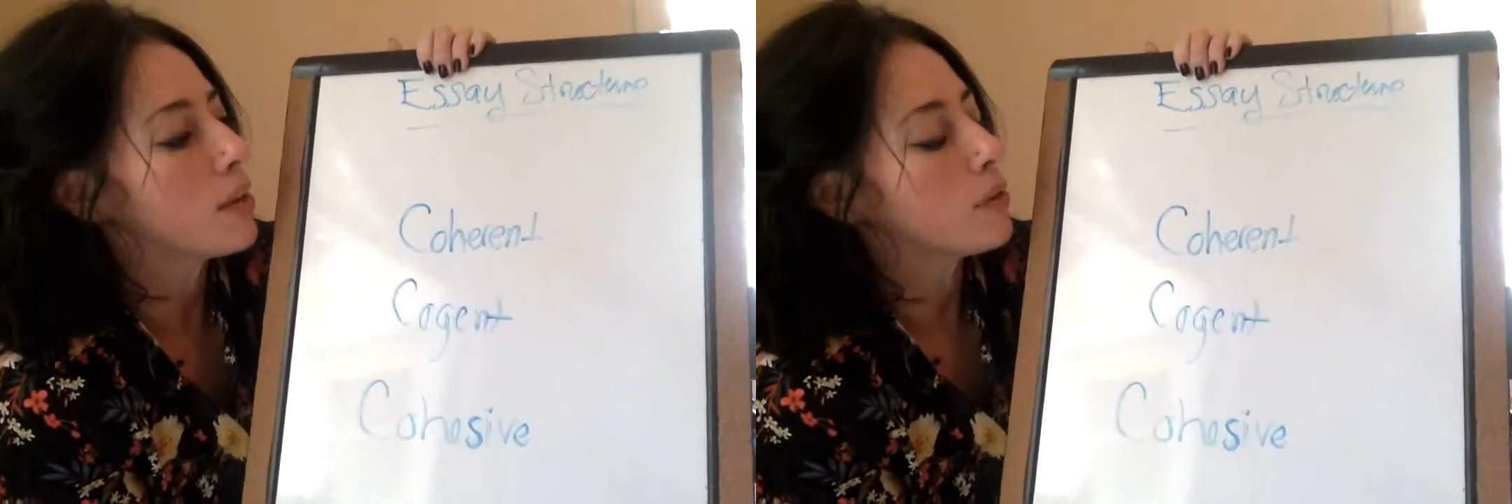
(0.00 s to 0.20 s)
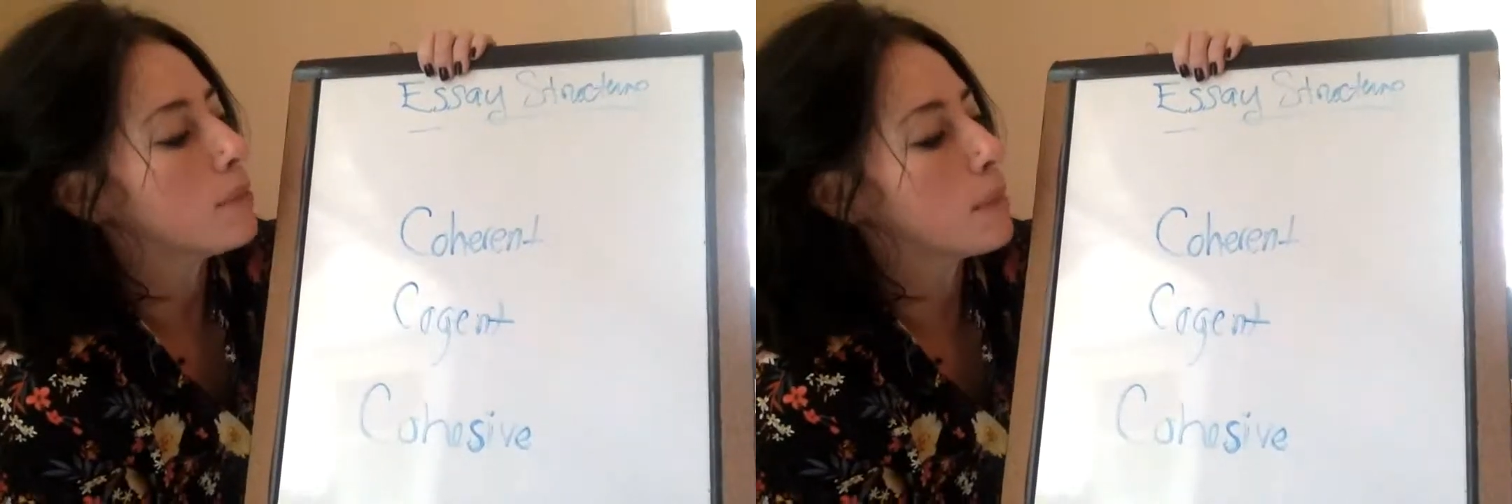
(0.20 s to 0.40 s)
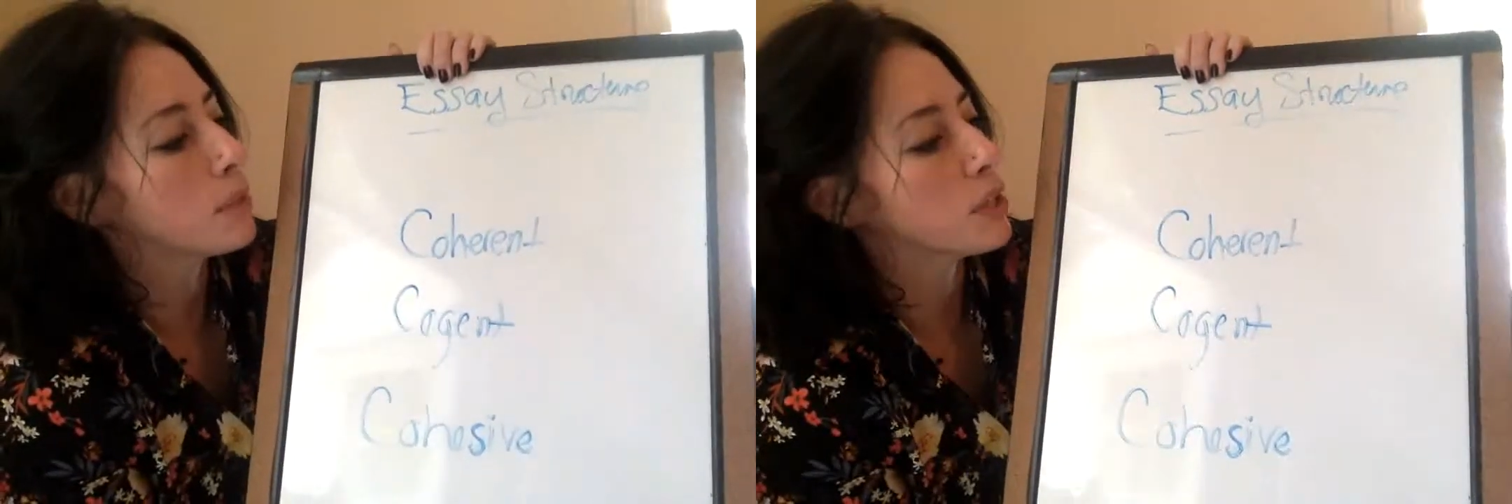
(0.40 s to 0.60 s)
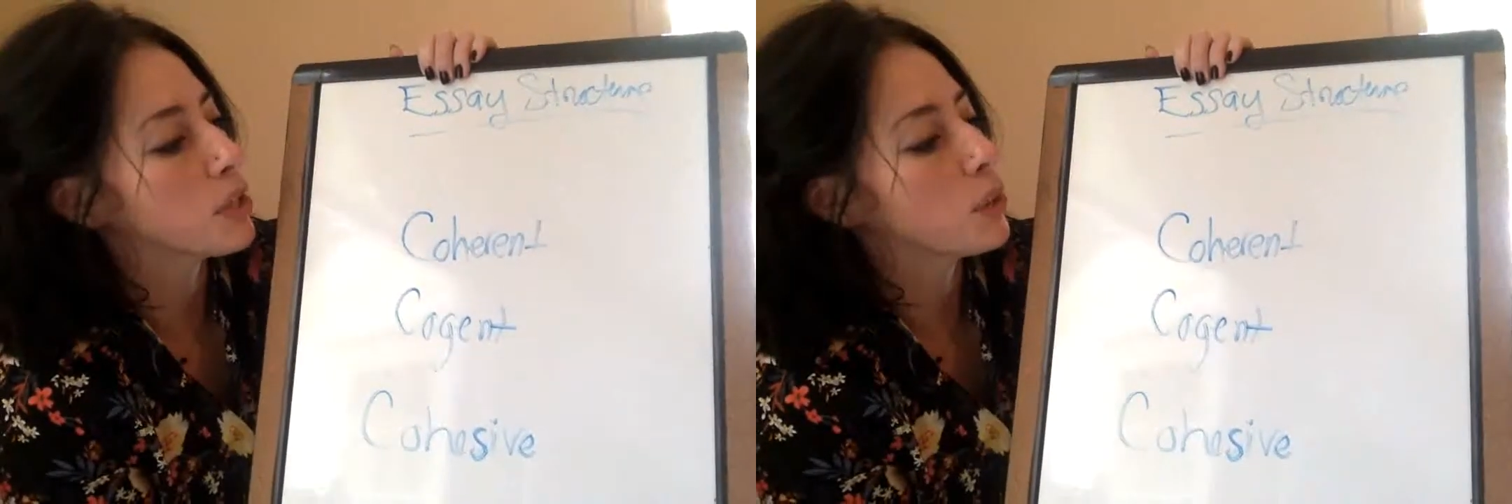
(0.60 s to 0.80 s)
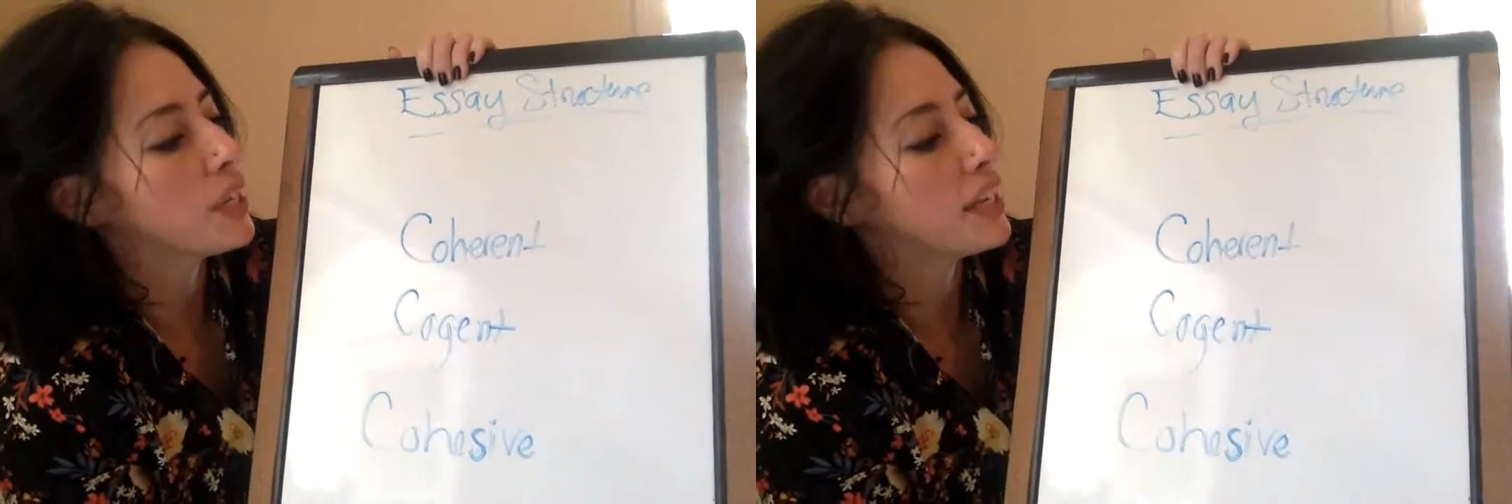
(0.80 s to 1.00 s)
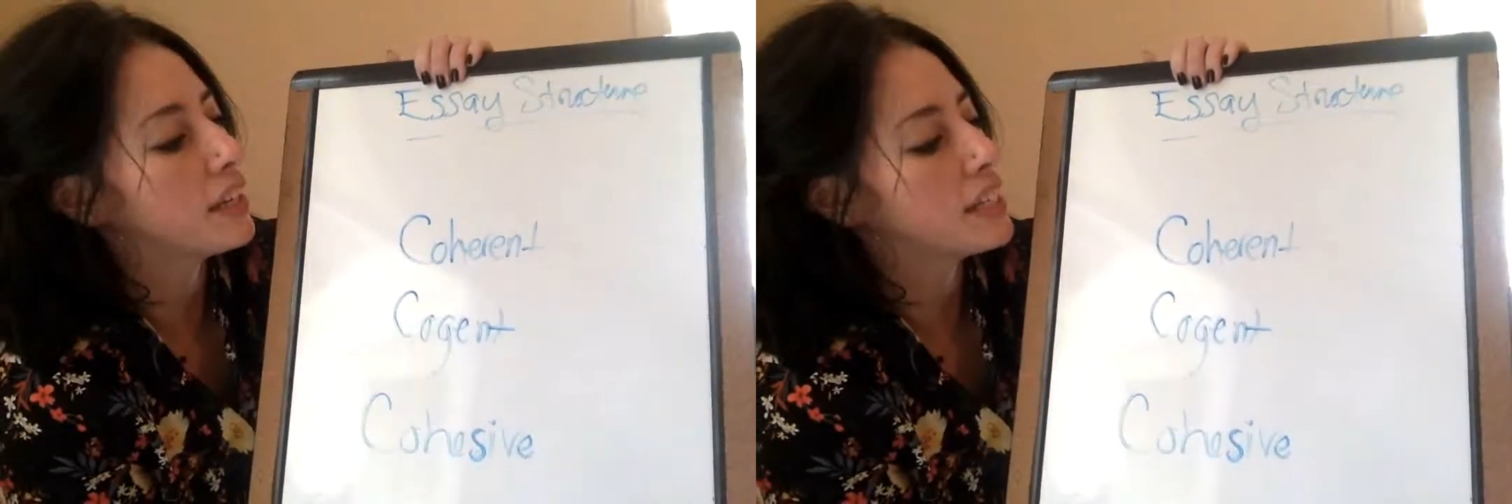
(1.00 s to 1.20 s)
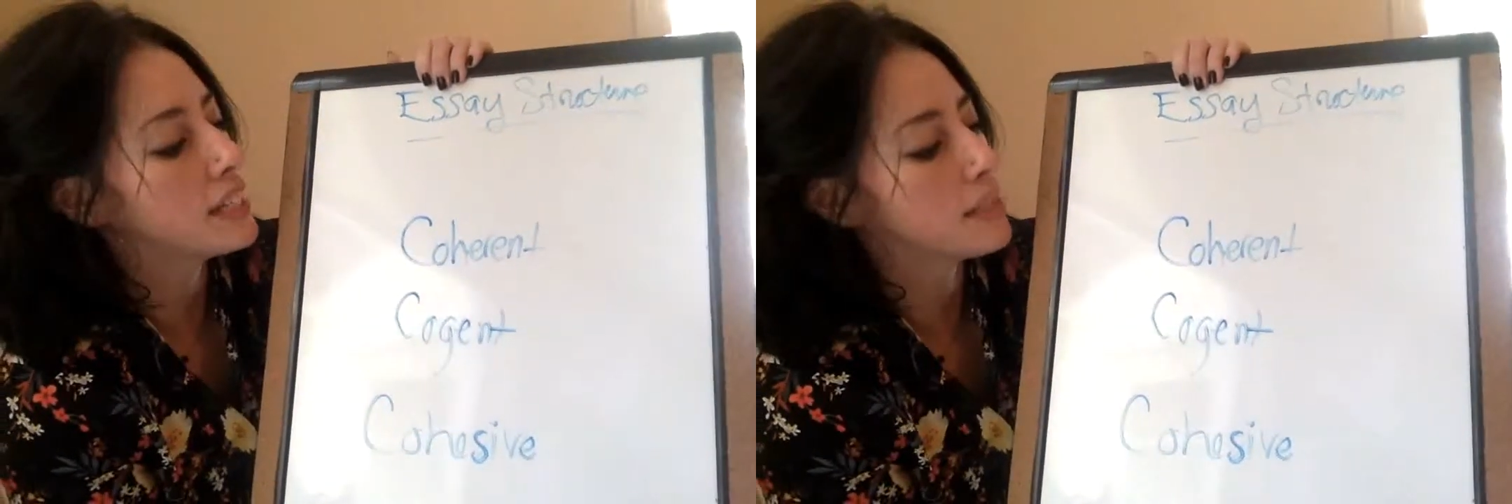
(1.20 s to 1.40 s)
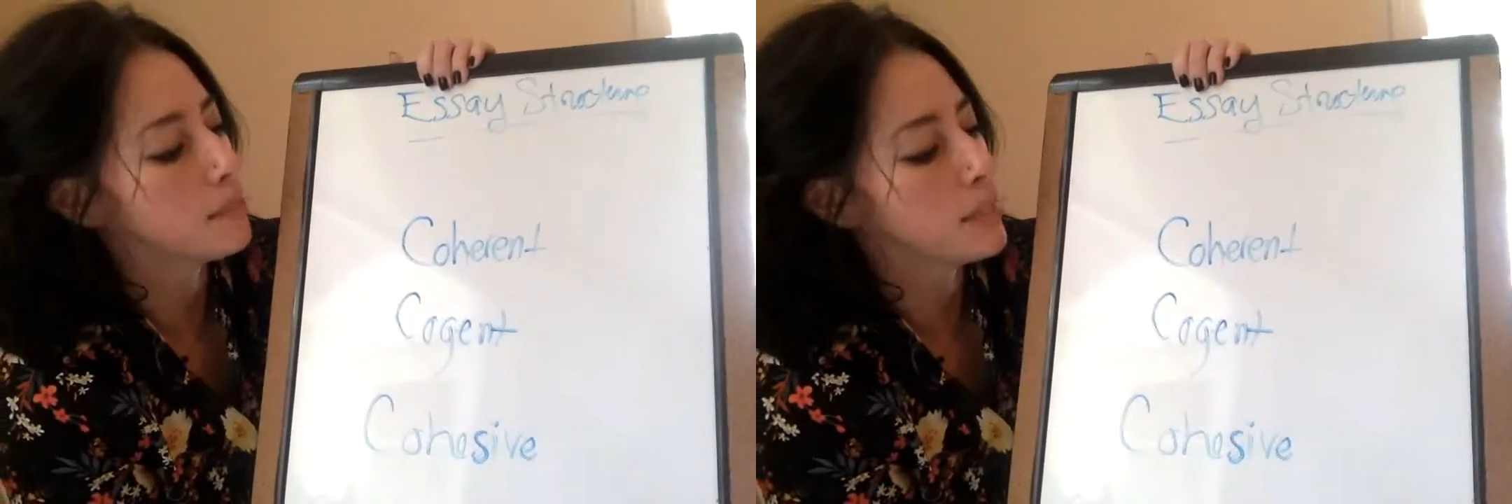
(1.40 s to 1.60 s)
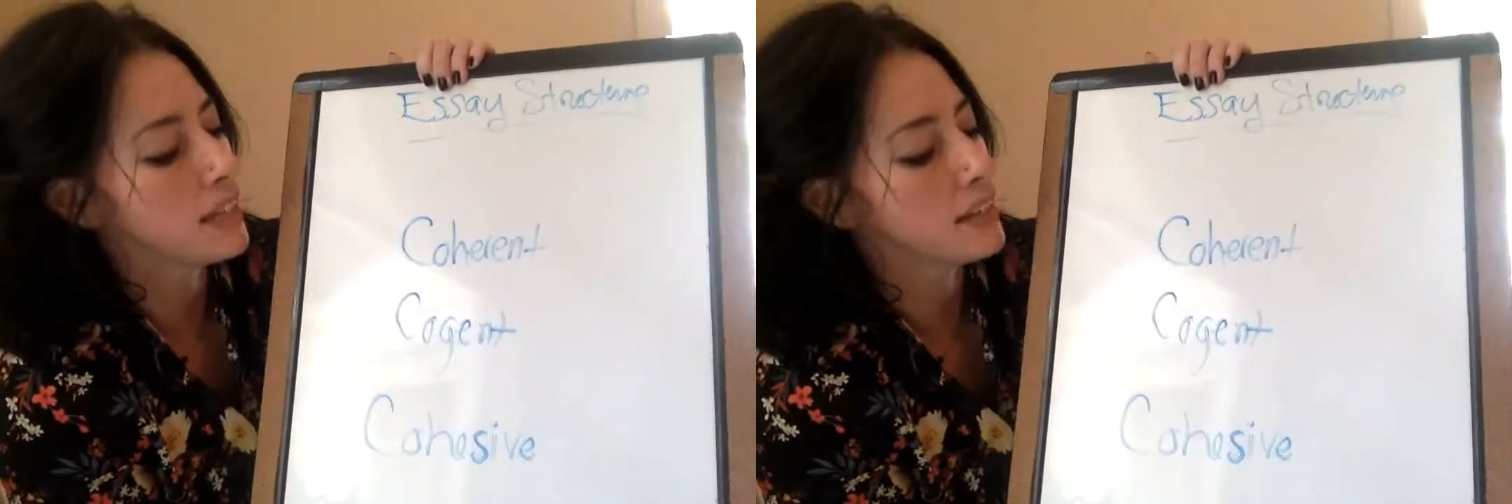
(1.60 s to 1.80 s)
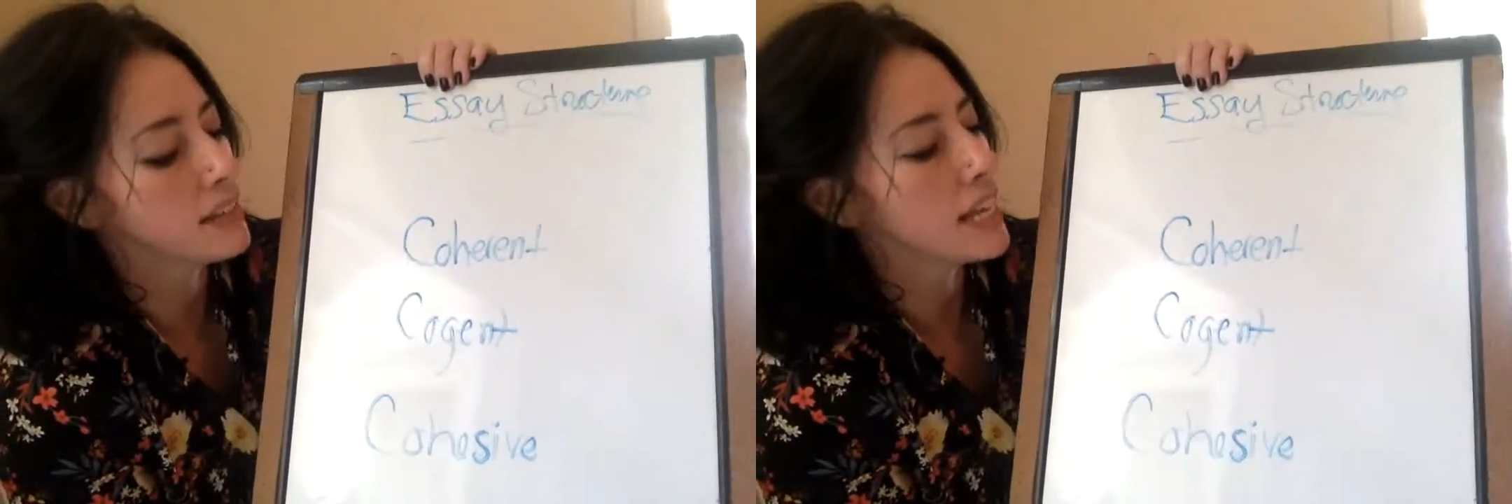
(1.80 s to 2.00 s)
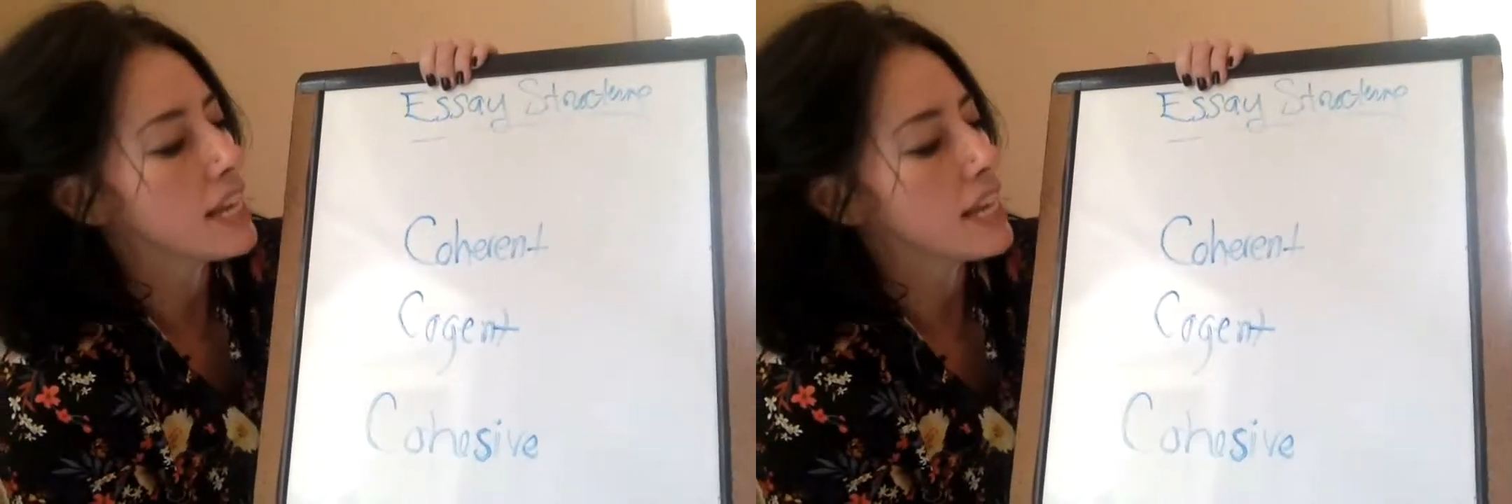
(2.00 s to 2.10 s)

Remember, coherent means